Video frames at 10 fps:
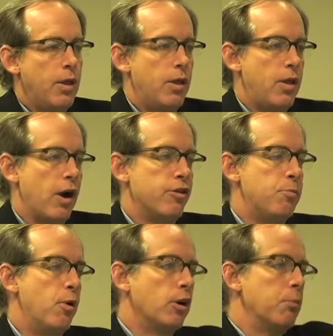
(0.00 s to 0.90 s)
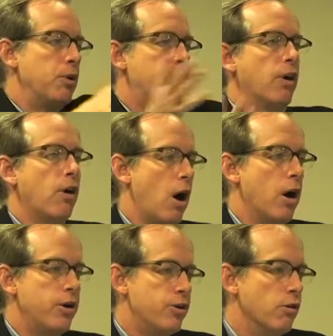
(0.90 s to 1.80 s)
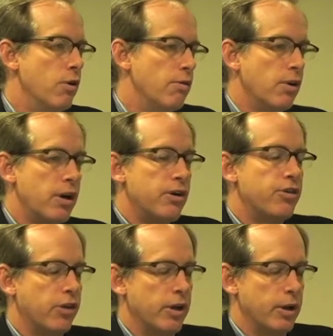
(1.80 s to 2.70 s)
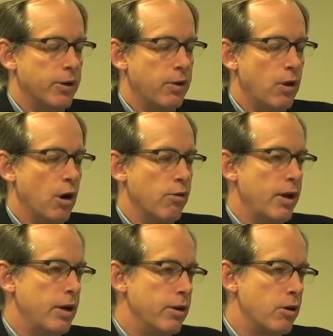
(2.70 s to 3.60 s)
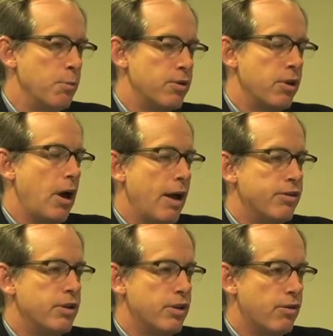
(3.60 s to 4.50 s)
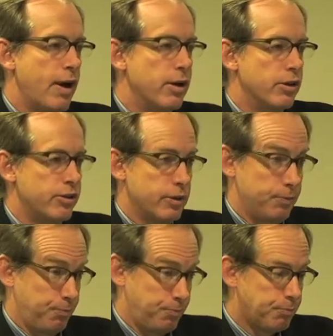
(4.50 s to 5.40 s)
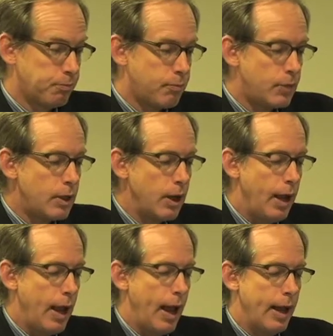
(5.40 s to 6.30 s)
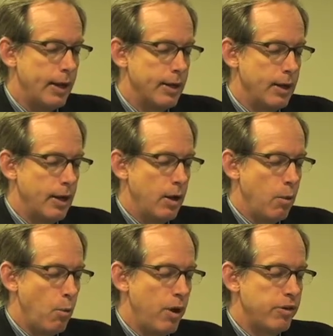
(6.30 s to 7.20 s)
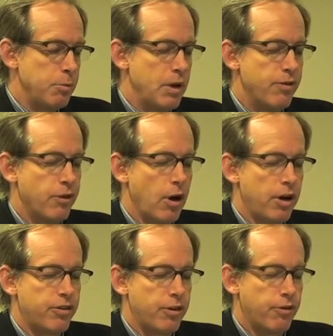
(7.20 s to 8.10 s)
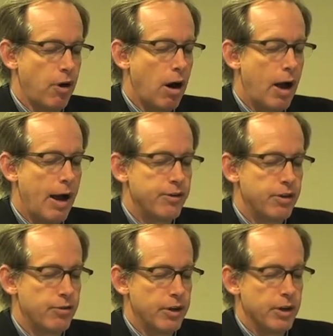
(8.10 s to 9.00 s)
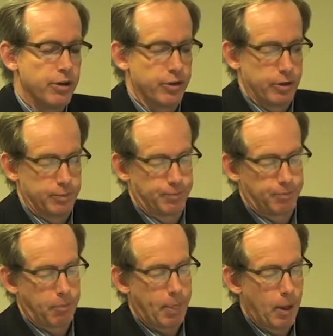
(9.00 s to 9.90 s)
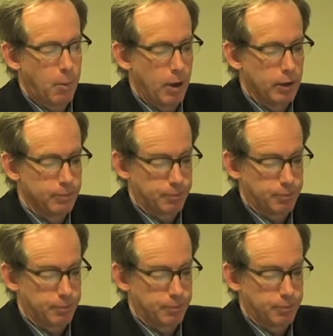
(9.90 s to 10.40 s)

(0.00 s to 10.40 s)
there is a pilgrimage writ large, or writ religiously, or writ in terms of the lives of these writers. And what does it mean for us and for our lives as readers? Well,